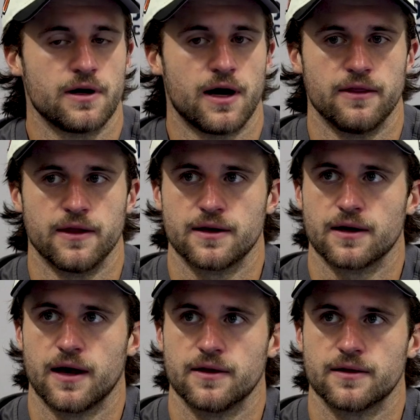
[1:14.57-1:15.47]
I think,
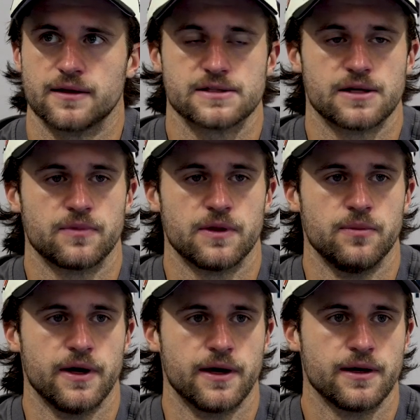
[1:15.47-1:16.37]
I think that's something
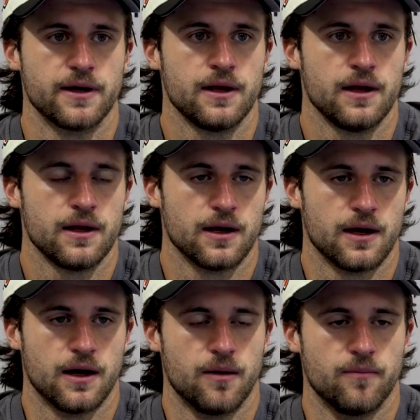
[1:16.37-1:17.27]
big
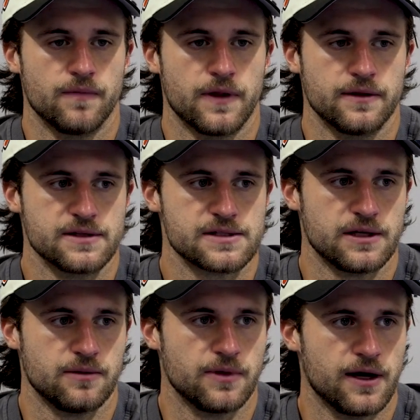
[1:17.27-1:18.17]
um, that this
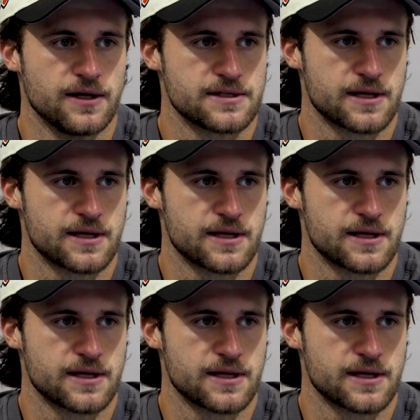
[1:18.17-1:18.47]
team does.